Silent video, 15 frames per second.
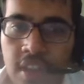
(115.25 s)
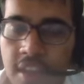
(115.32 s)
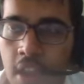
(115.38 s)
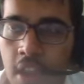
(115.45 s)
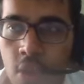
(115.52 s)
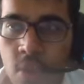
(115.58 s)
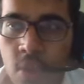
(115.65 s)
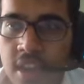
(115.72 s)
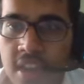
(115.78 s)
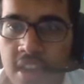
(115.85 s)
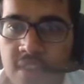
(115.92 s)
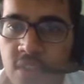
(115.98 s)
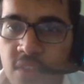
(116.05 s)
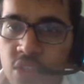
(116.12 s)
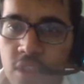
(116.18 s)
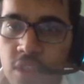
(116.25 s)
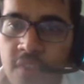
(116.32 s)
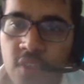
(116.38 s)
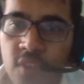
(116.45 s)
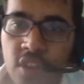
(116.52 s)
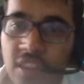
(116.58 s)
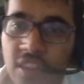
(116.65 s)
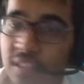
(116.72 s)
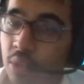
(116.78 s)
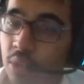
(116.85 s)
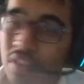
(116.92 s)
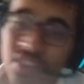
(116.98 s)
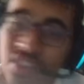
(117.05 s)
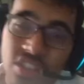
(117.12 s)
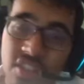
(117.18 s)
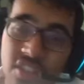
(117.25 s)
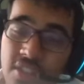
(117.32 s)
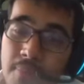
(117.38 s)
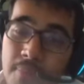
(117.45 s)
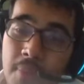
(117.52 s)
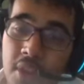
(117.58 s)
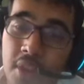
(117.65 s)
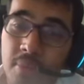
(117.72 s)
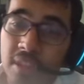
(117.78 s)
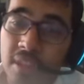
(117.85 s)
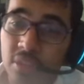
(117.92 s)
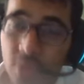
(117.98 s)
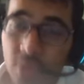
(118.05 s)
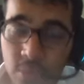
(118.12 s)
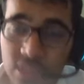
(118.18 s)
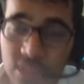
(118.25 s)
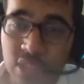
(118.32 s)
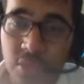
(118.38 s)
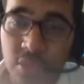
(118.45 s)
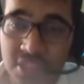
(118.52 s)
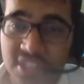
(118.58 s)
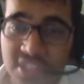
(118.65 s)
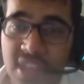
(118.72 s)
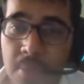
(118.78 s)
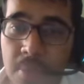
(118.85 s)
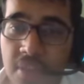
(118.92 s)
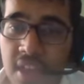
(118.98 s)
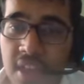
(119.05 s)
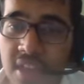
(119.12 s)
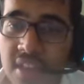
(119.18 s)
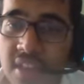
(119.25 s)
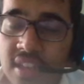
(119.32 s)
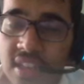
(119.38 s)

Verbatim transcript: A great individual effort. Luna should have done better, man. Luna was close to saving that.